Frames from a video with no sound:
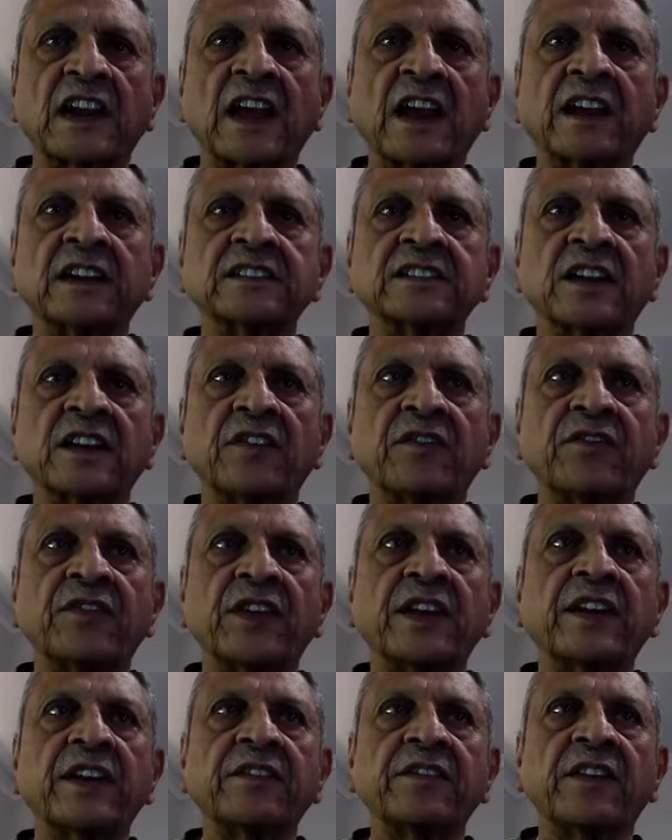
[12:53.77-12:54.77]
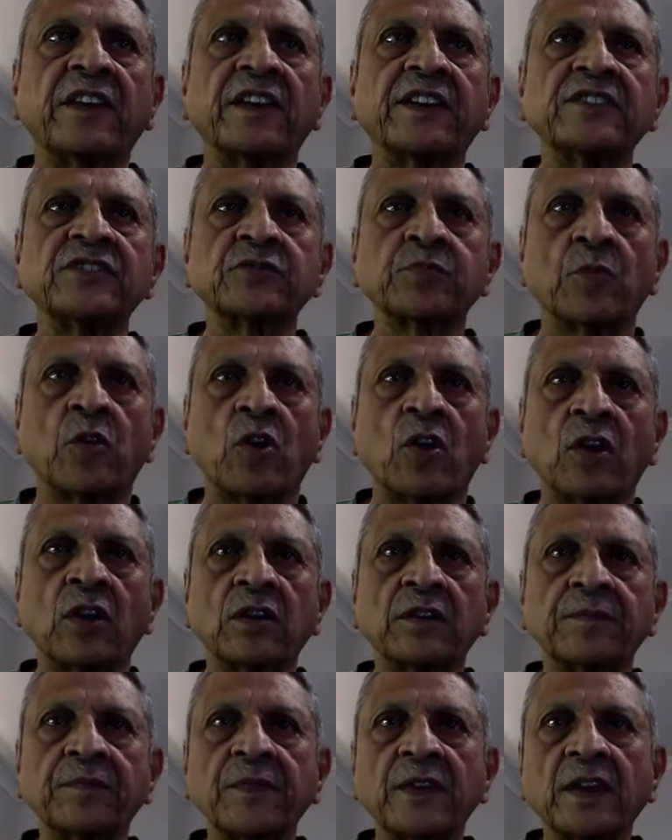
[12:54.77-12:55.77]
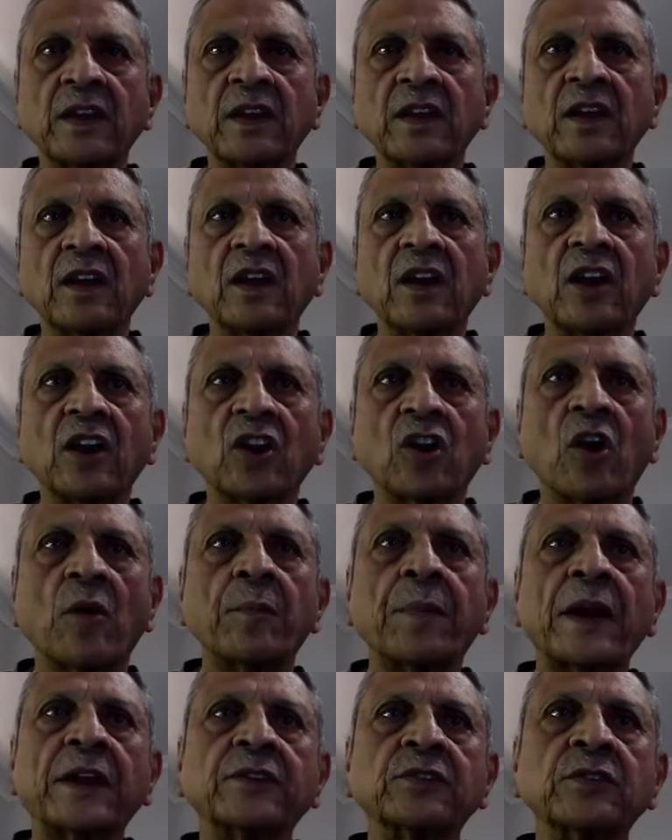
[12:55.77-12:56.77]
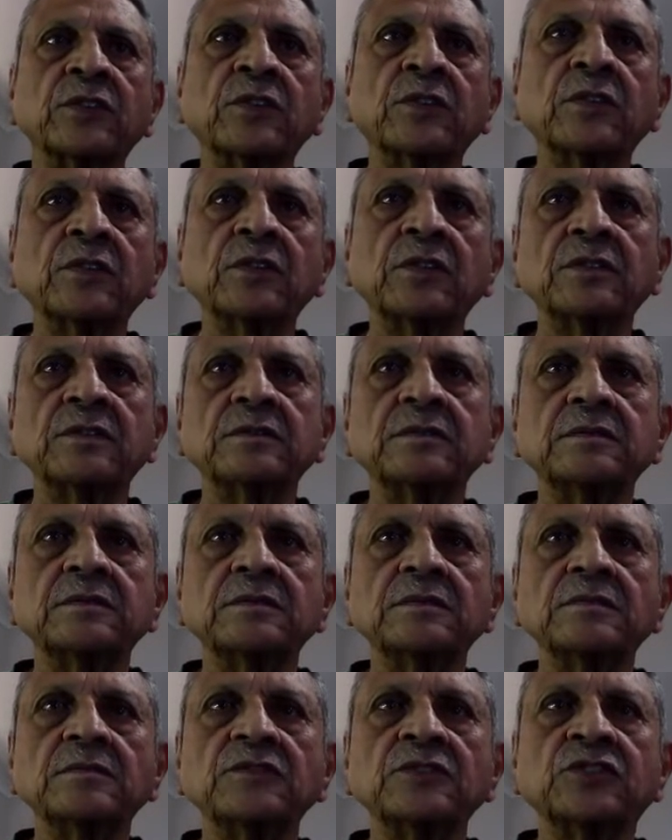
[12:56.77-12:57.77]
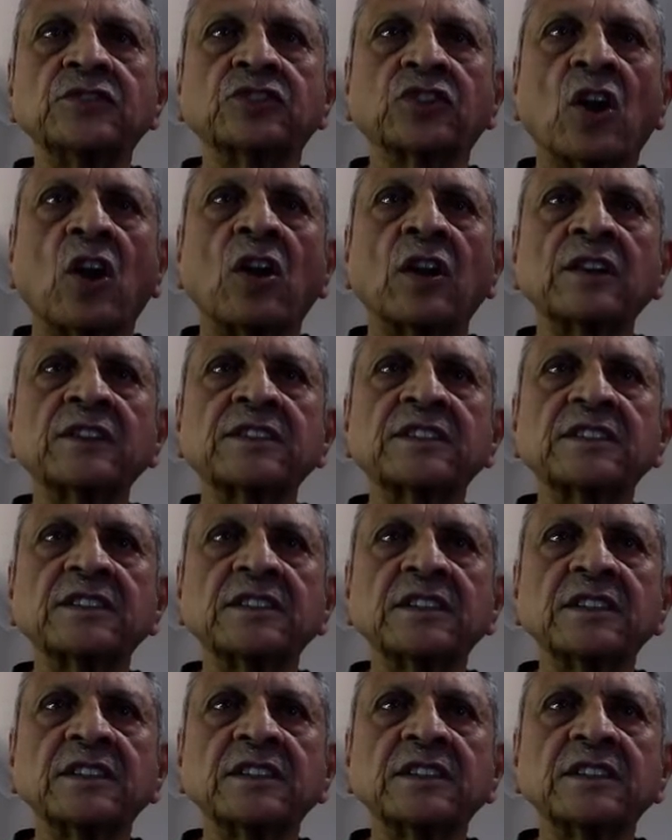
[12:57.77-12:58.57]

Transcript: ions are very, very small compared to salts